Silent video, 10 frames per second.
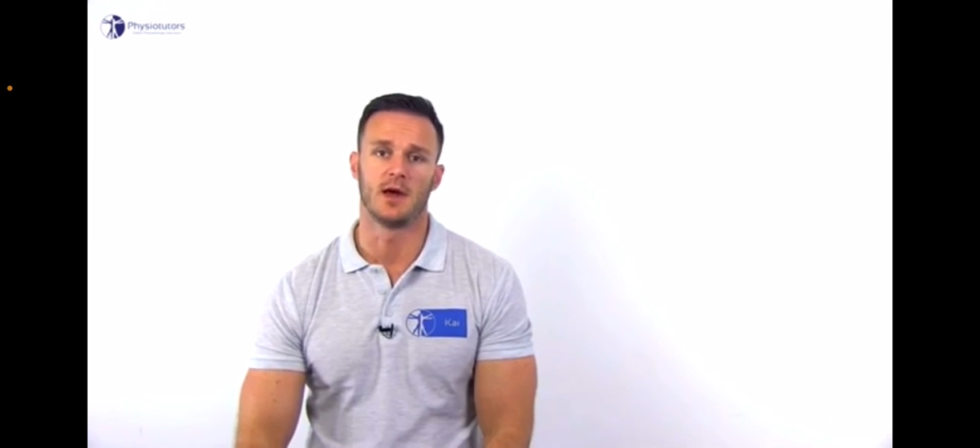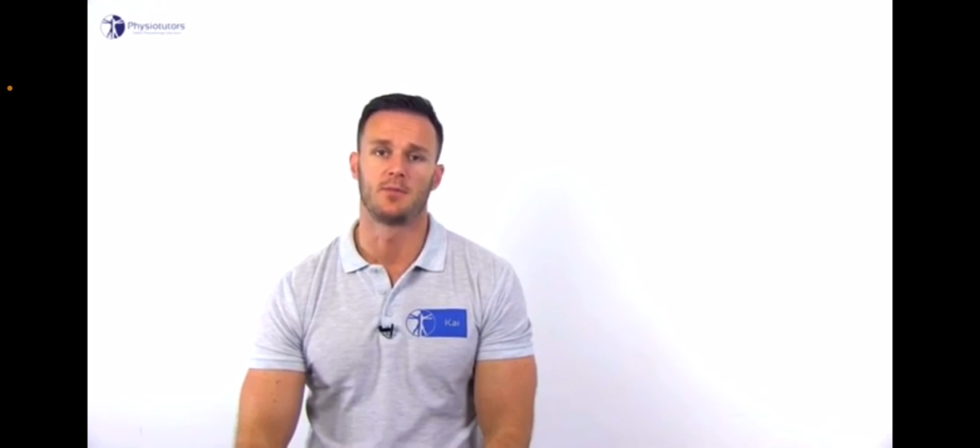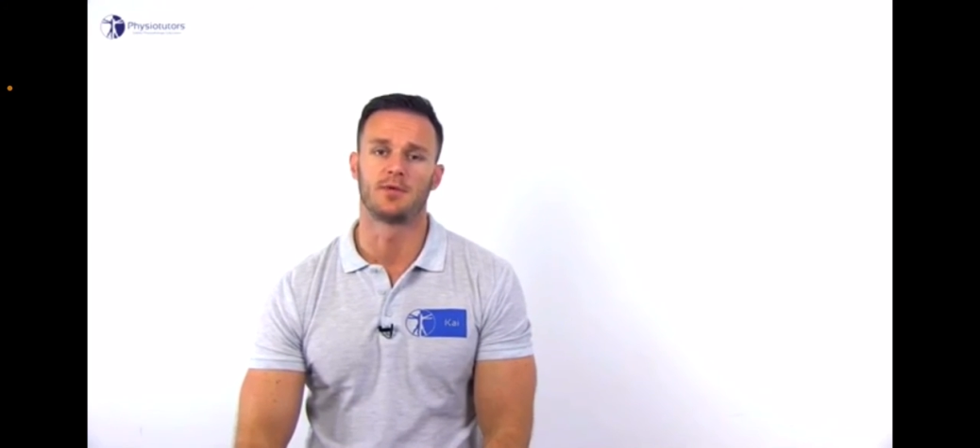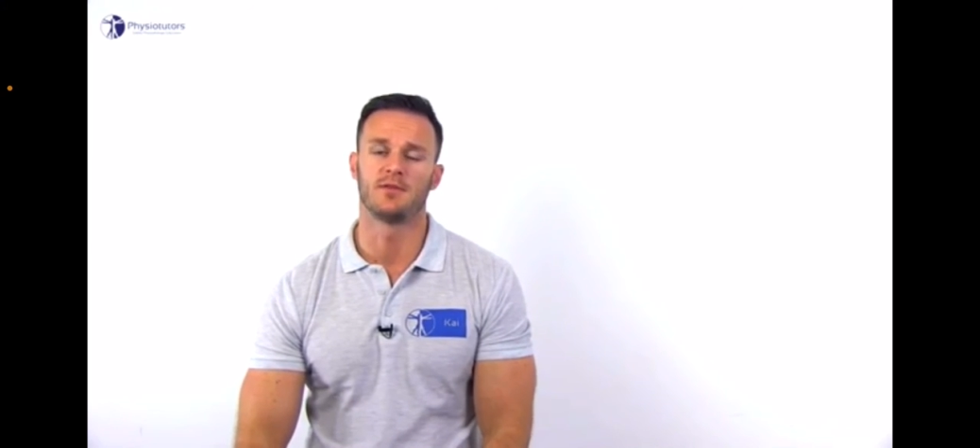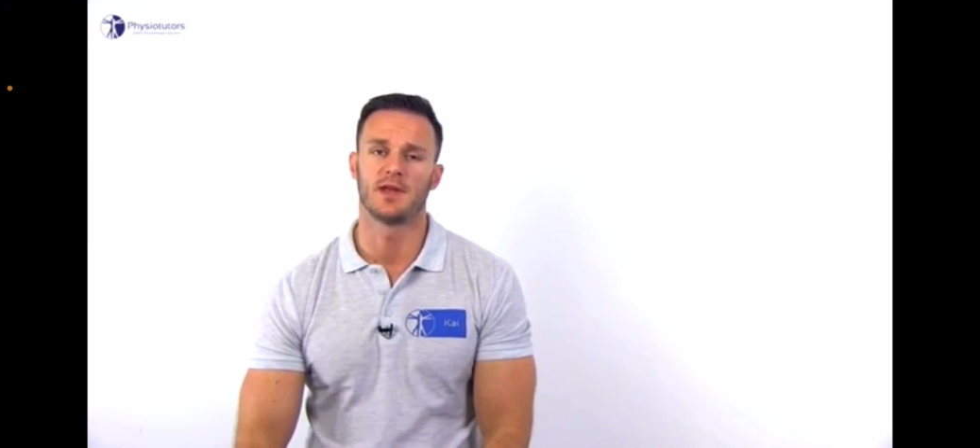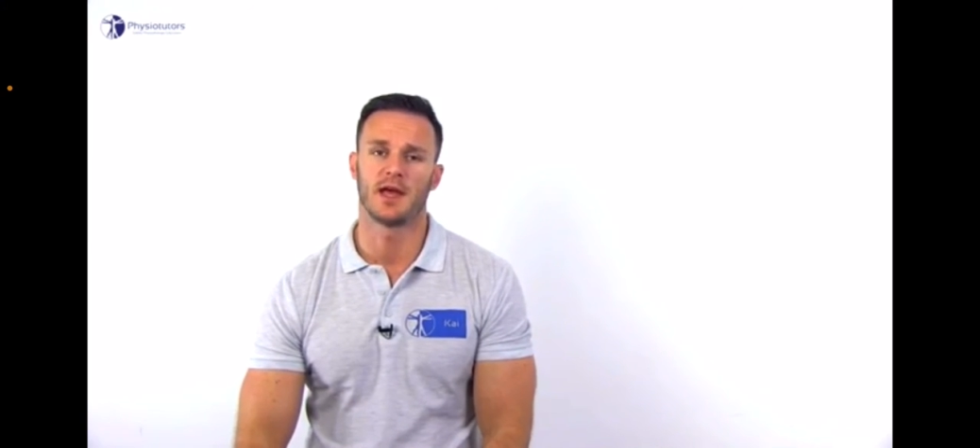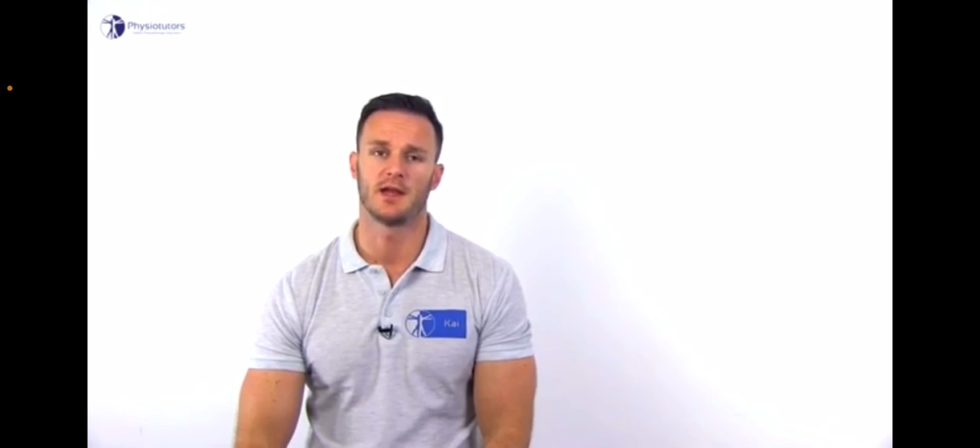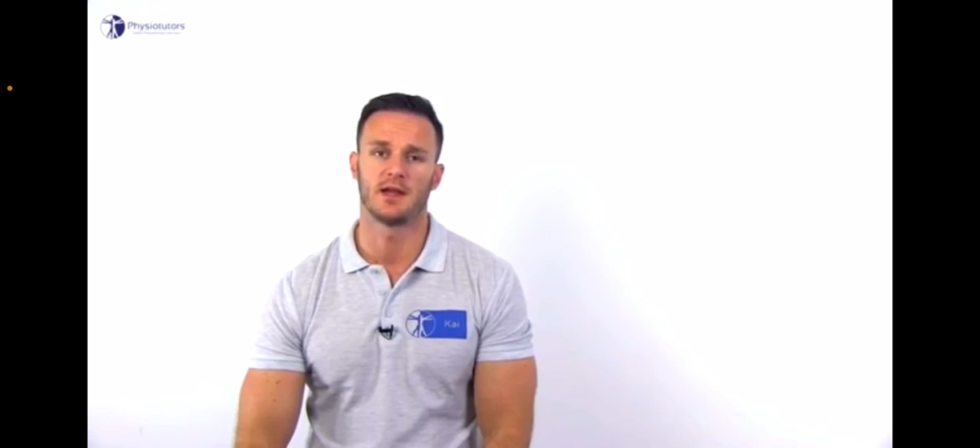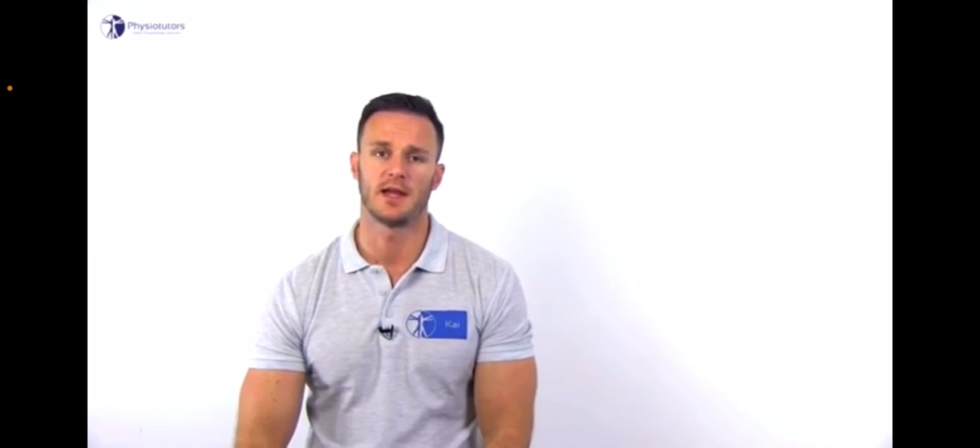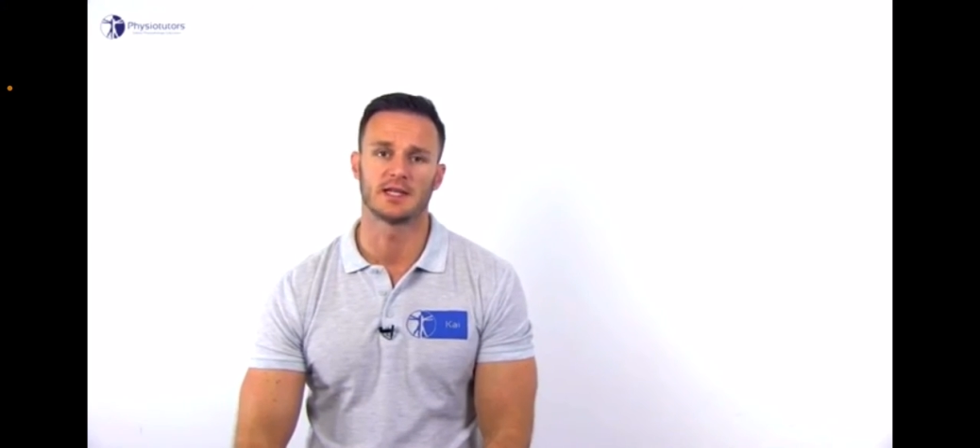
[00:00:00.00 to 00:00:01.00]

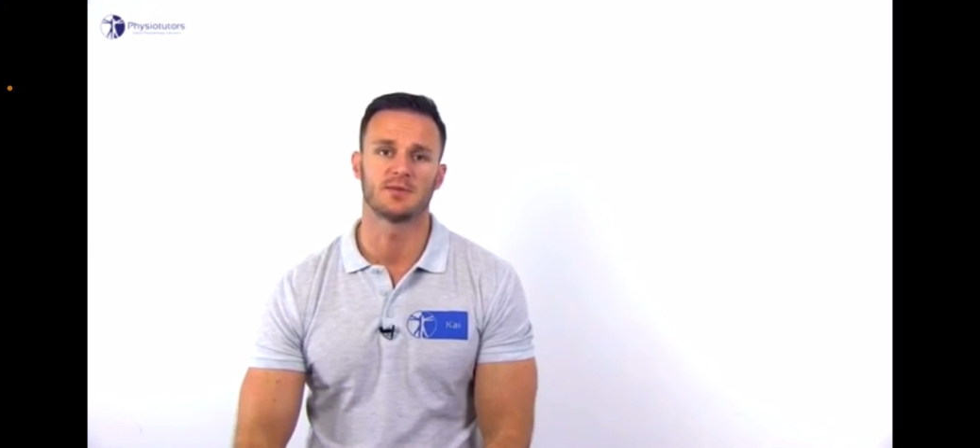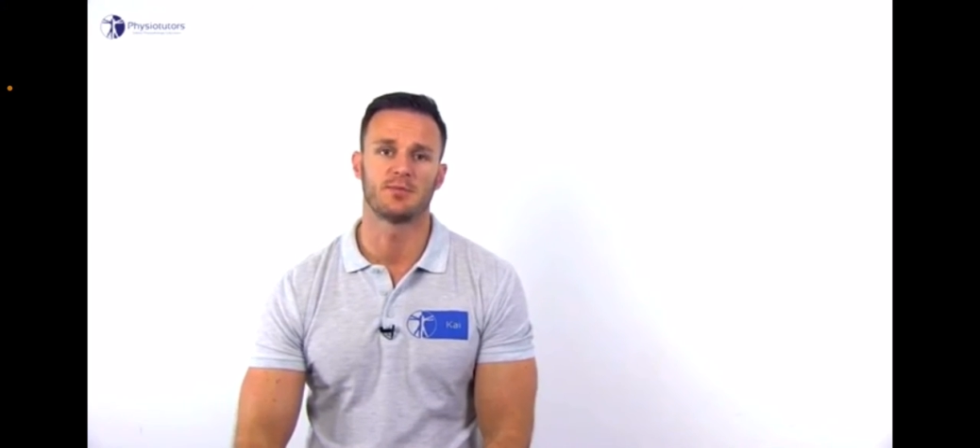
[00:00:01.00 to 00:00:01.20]
abbreviated as